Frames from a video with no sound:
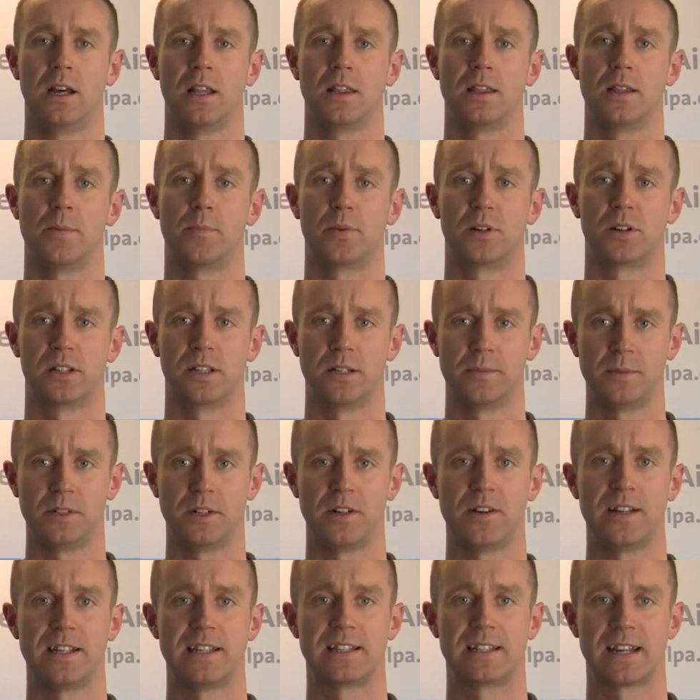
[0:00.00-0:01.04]
The
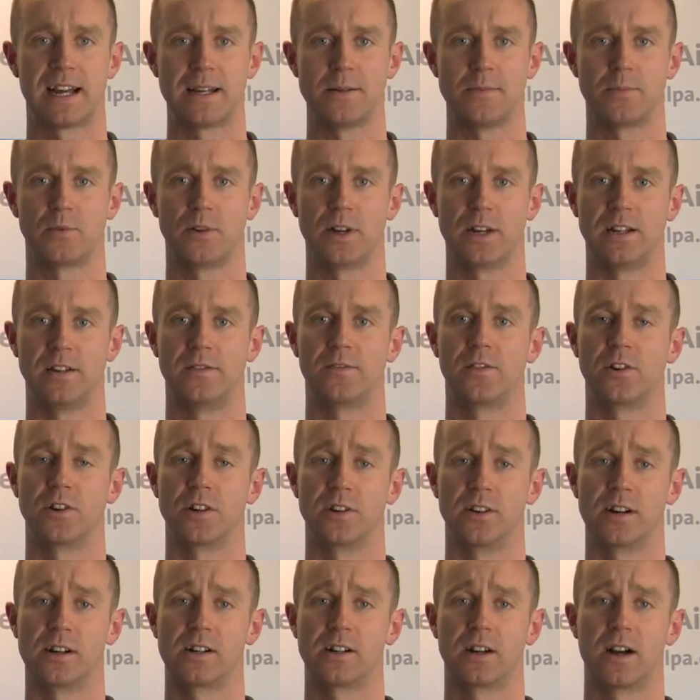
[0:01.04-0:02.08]
preliminary type rating for
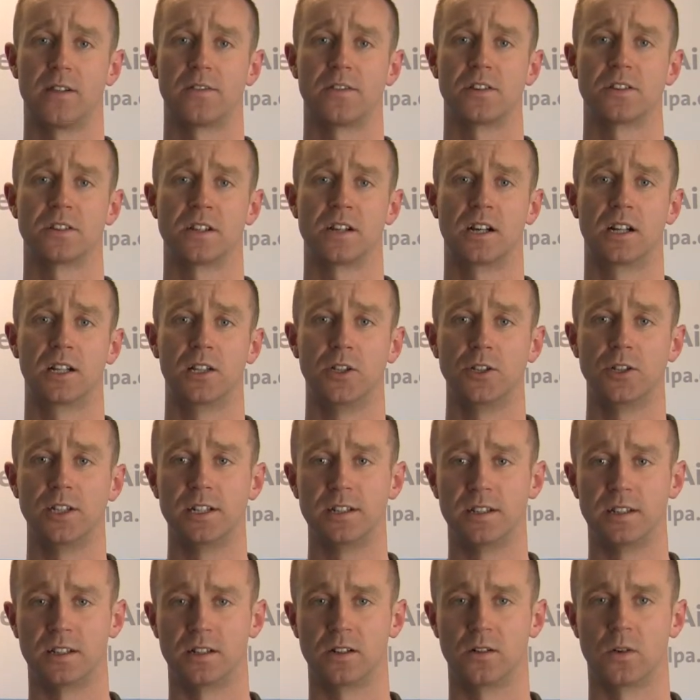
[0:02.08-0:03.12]
your aircraft is included
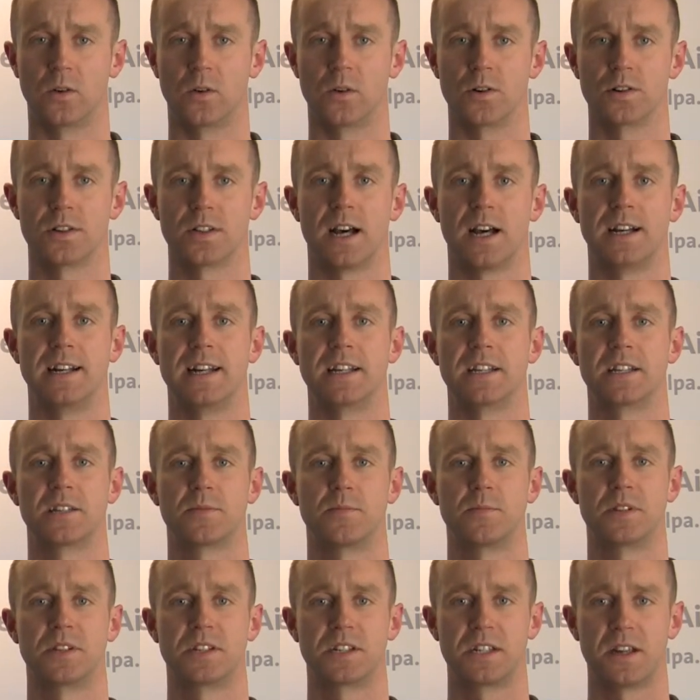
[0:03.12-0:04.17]
in the course, and it is
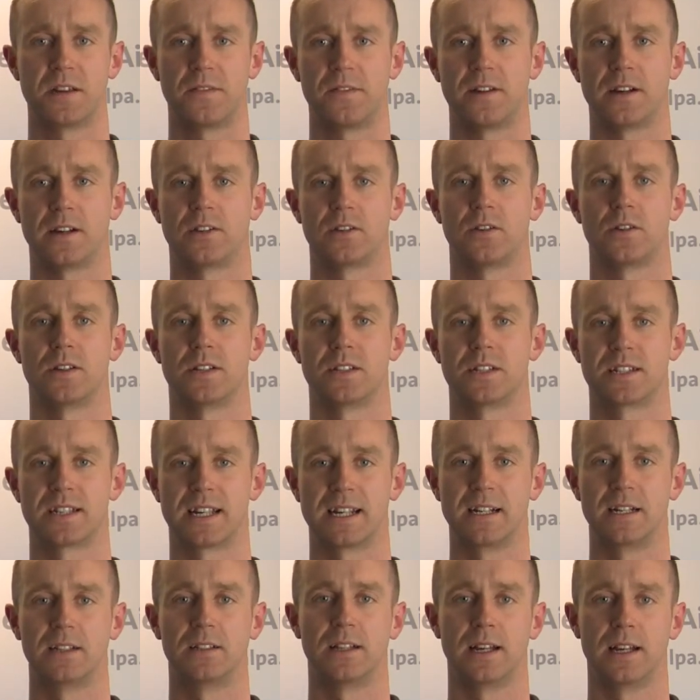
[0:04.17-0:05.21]
specific to a
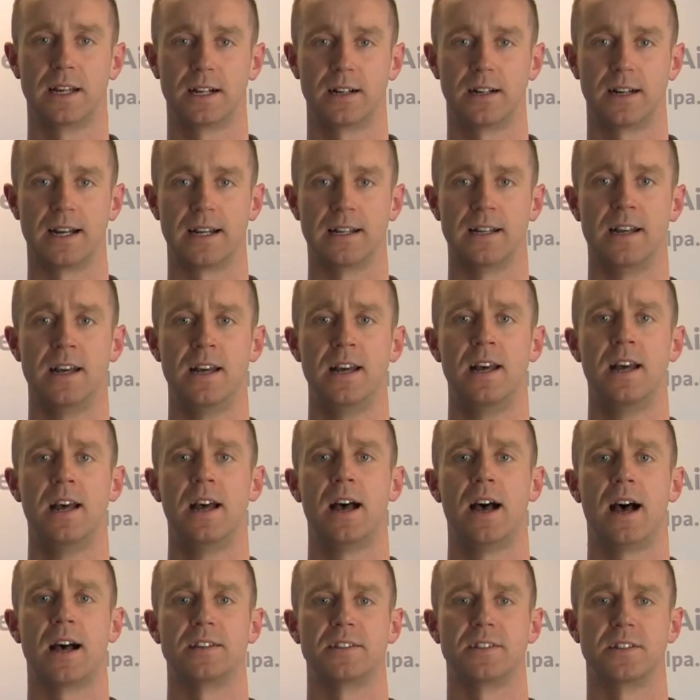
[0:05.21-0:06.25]
single airline
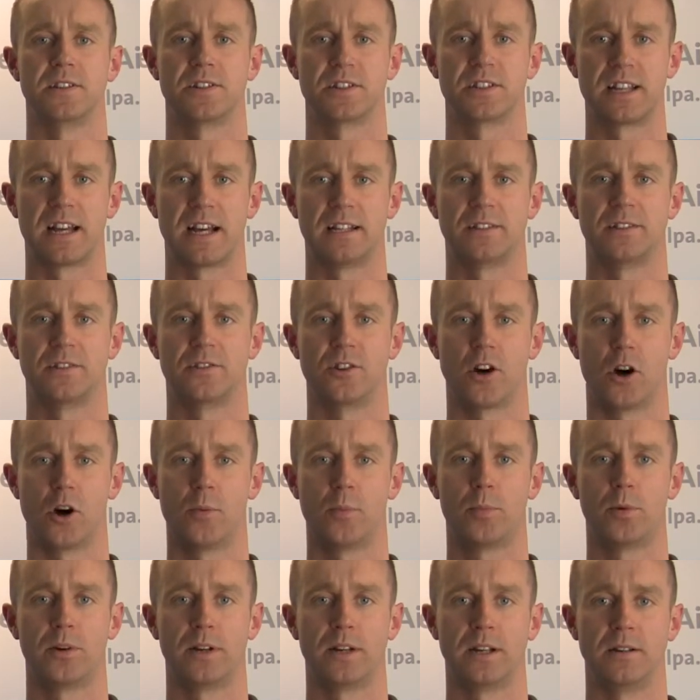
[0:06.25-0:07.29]
as their standard
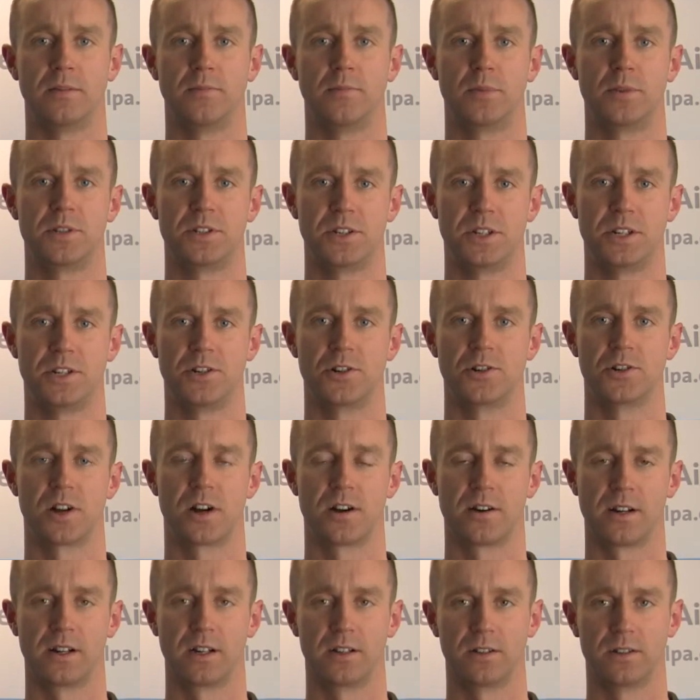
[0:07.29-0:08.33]
operating procedures
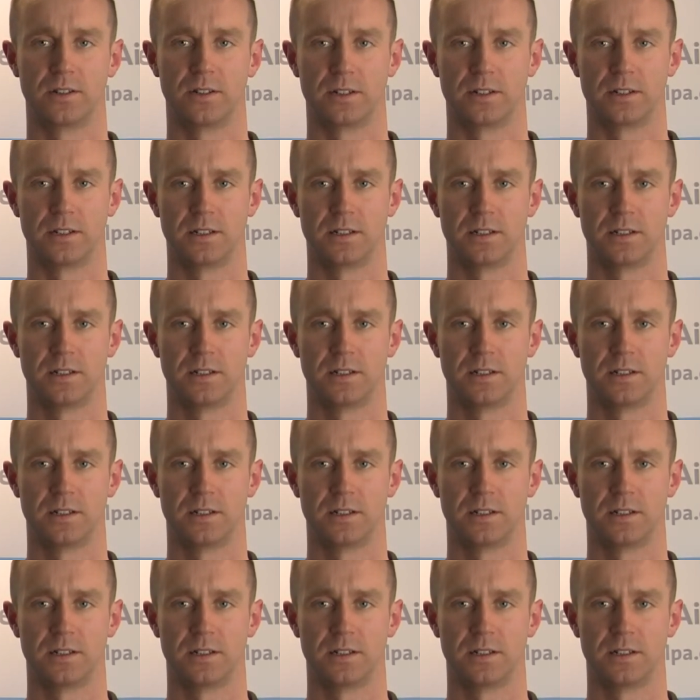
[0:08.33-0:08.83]
are included.